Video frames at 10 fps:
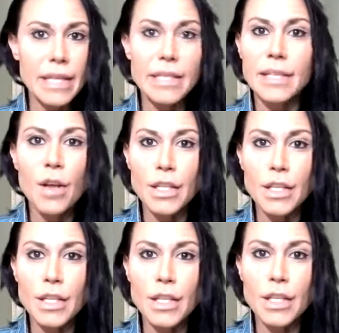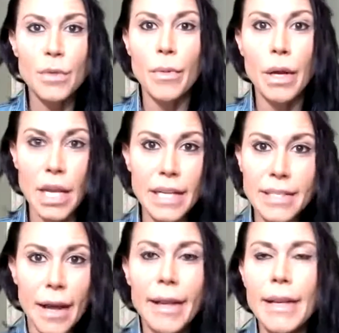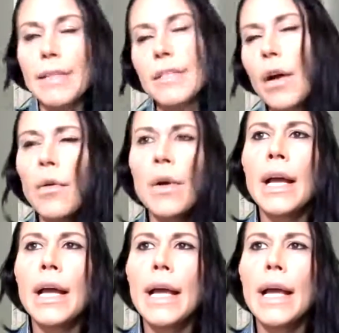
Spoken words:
This is causing me too much anxiety. So